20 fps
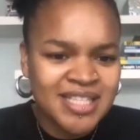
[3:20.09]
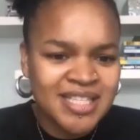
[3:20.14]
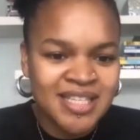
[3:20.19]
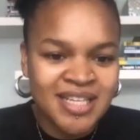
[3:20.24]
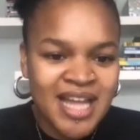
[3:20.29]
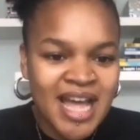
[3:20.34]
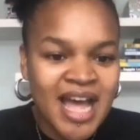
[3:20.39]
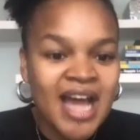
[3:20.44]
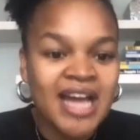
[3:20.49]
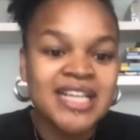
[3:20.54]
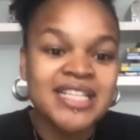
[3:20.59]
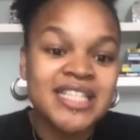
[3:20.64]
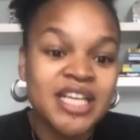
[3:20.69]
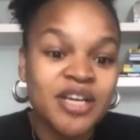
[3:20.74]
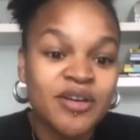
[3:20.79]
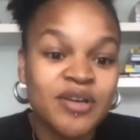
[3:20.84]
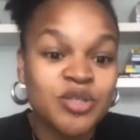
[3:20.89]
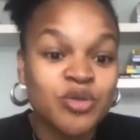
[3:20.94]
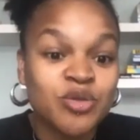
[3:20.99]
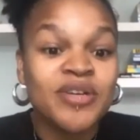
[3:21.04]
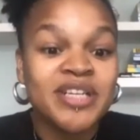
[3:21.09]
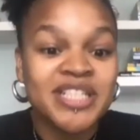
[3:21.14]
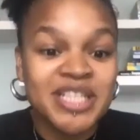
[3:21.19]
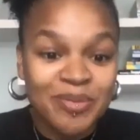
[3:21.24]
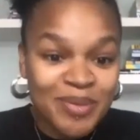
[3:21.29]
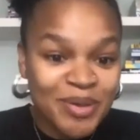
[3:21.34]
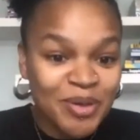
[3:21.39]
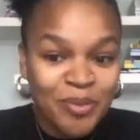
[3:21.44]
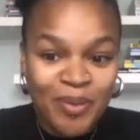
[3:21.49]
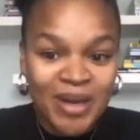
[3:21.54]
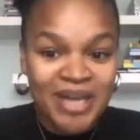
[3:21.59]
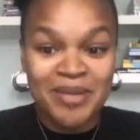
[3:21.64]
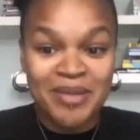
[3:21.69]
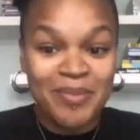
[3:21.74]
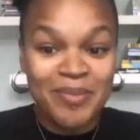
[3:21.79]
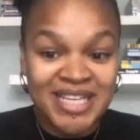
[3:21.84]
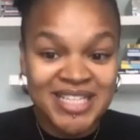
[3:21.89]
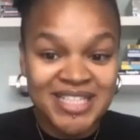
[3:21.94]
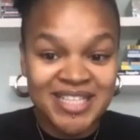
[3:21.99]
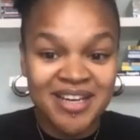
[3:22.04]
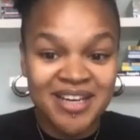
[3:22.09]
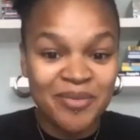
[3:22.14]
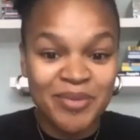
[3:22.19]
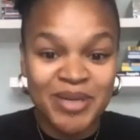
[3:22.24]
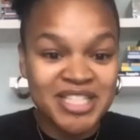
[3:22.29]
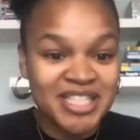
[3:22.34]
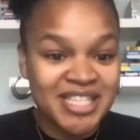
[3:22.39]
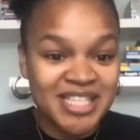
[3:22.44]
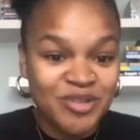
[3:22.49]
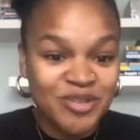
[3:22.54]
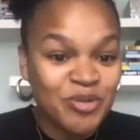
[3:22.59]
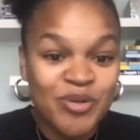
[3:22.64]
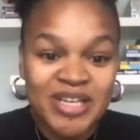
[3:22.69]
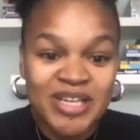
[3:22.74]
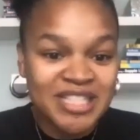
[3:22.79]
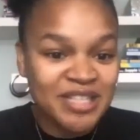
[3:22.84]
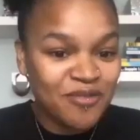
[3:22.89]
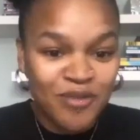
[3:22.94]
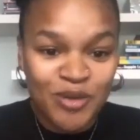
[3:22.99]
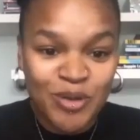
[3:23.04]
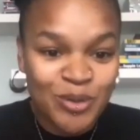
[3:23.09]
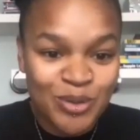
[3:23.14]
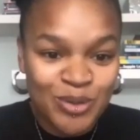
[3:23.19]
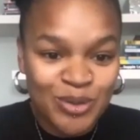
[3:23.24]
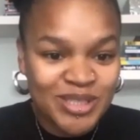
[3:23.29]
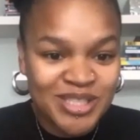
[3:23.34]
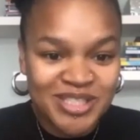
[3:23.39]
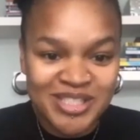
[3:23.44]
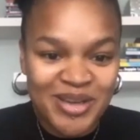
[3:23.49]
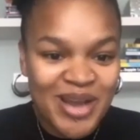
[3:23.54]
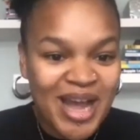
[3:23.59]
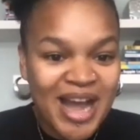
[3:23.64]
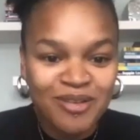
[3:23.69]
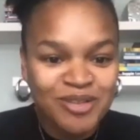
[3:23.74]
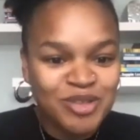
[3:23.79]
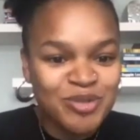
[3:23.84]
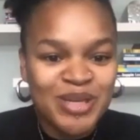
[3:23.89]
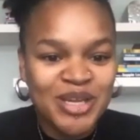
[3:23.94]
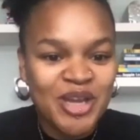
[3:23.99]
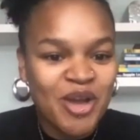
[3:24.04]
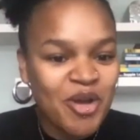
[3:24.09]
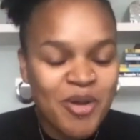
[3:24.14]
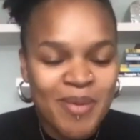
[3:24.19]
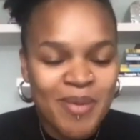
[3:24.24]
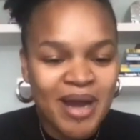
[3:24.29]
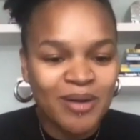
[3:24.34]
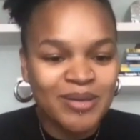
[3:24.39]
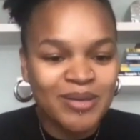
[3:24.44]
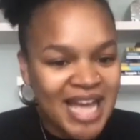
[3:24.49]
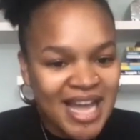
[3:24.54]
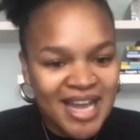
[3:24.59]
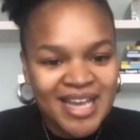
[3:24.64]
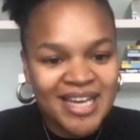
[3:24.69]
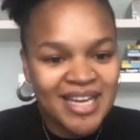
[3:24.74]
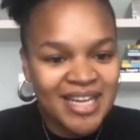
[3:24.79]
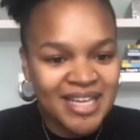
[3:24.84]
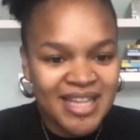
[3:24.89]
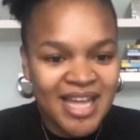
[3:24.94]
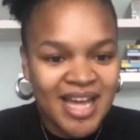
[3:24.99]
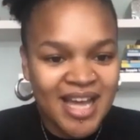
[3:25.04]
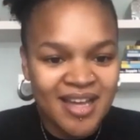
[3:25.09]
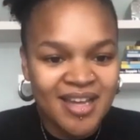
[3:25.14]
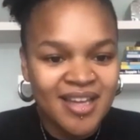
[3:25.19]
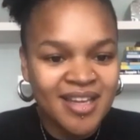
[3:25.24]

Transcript: And that idea is already built by the media, which is already flawed. So, how do we go about tackling that?